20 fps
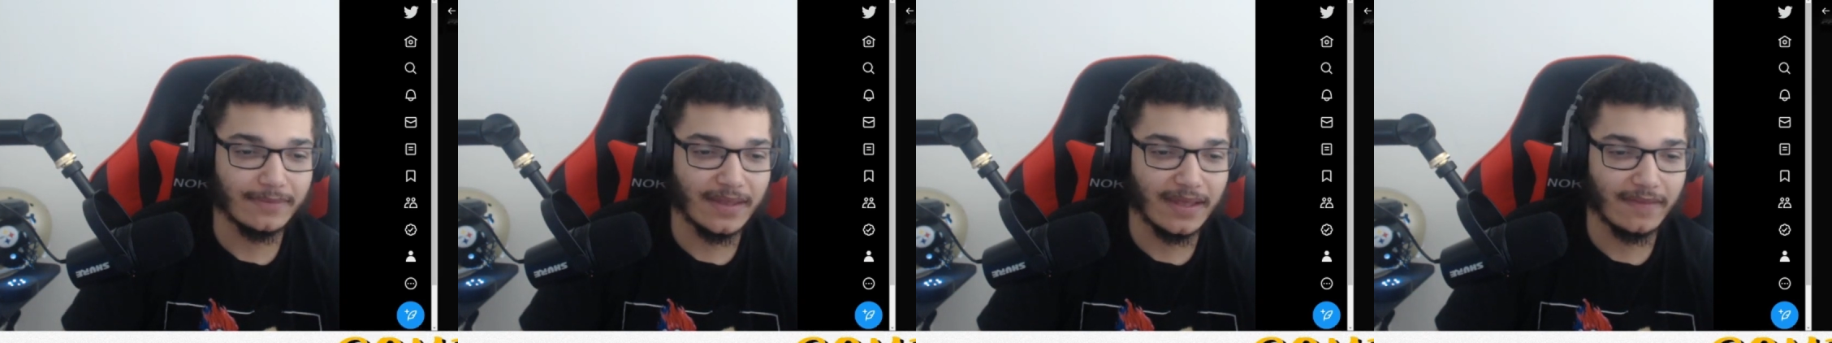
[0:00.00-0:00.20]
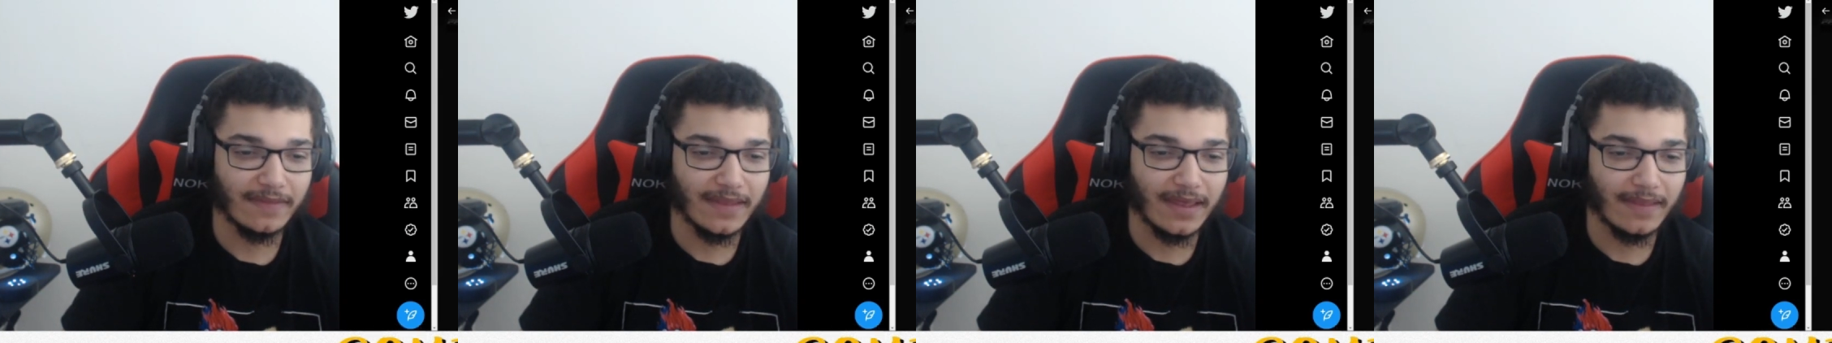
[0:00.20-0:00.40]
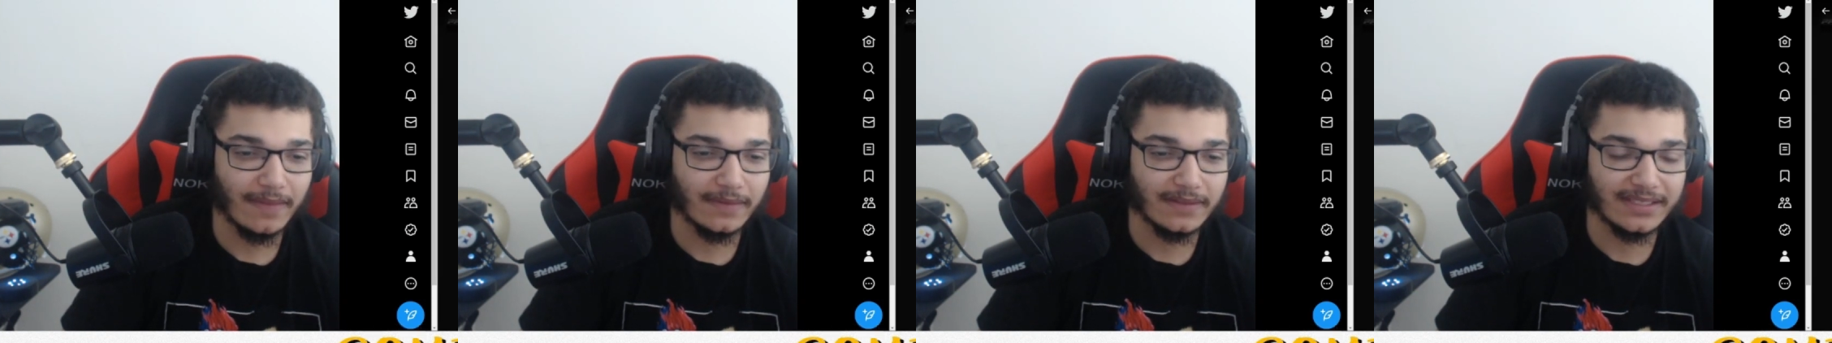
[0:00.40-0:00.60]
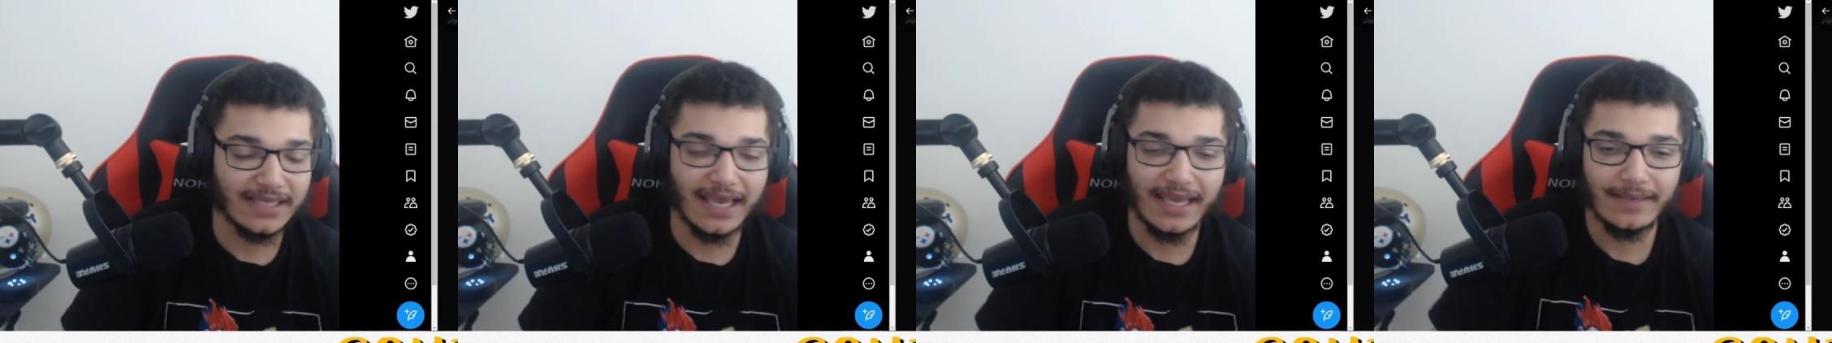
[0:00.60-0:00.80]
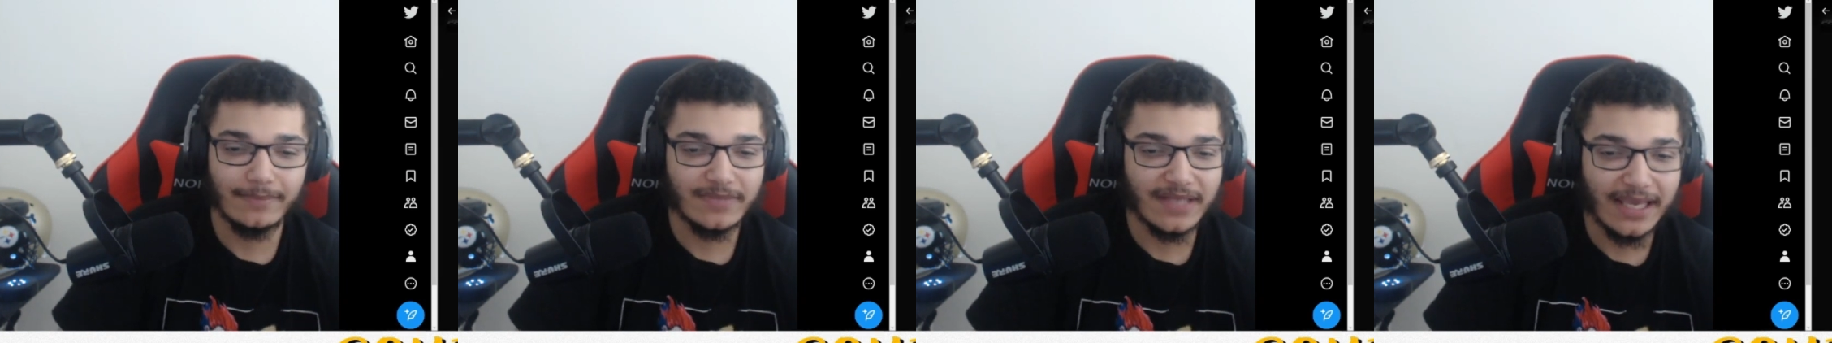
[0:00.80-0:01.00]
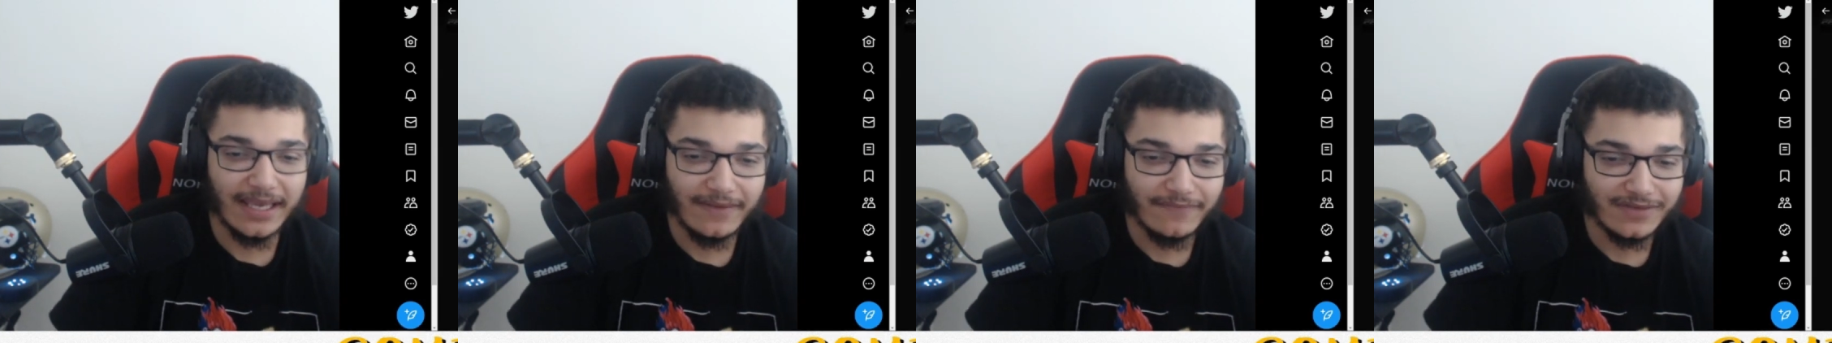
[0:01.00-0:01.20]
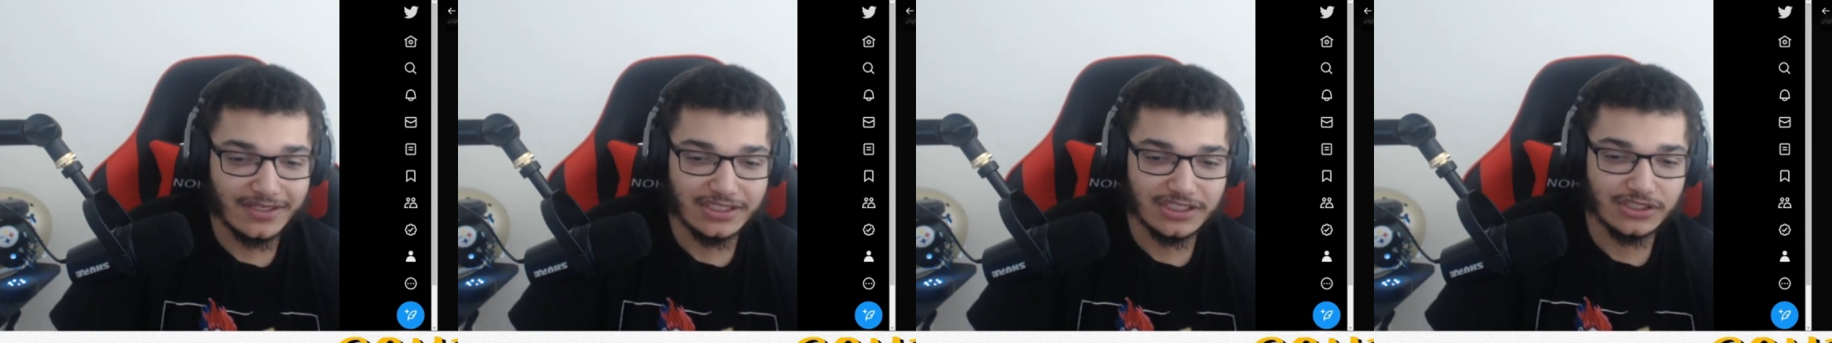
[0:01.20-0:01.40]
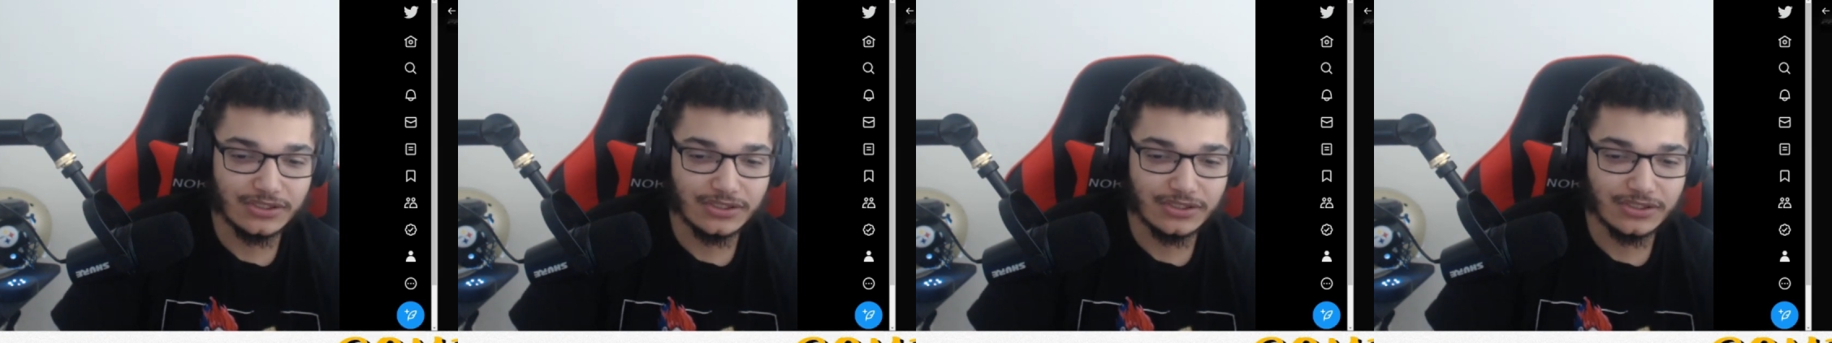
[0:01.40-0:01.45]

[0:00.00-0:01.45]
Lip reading: The Gabe Davis.